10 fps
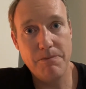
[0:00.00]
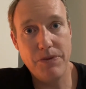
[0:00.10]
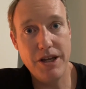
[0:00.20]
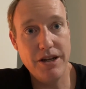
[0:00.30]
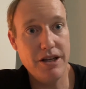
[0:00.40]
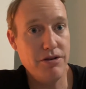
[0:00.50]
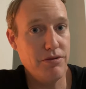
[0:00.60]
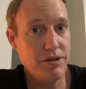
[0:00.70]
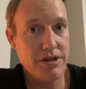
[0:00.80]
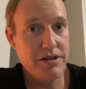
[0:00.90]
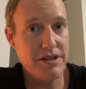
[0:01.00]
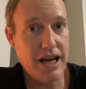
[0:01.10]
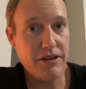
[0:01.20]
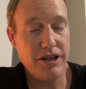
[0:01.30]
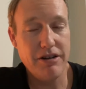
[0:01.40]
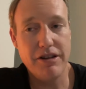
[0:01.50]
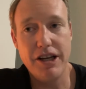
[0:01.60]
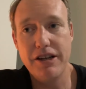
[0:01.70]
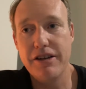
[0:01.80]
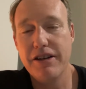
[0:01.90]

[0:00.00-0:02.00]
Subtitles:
than they do in South Carolina.